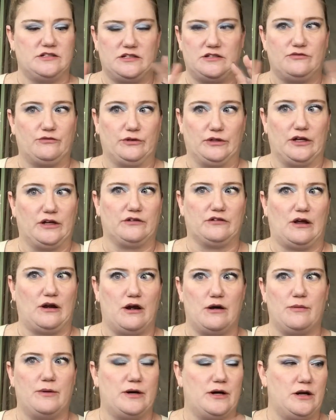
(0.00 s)
He's really
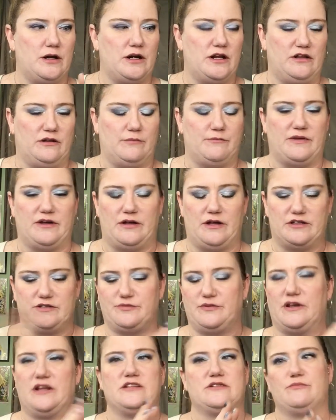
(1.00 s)
excited about it. And my
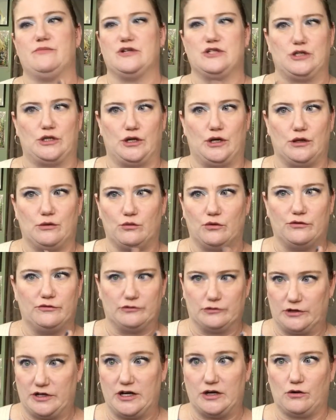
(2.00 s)
husband has Michigan
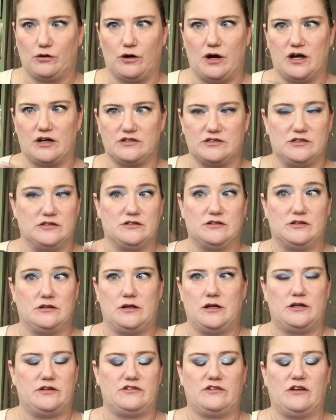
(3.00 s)
Wolverine Crocs, and
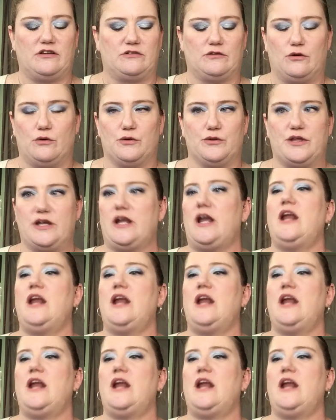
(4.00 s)
it's a whole thing.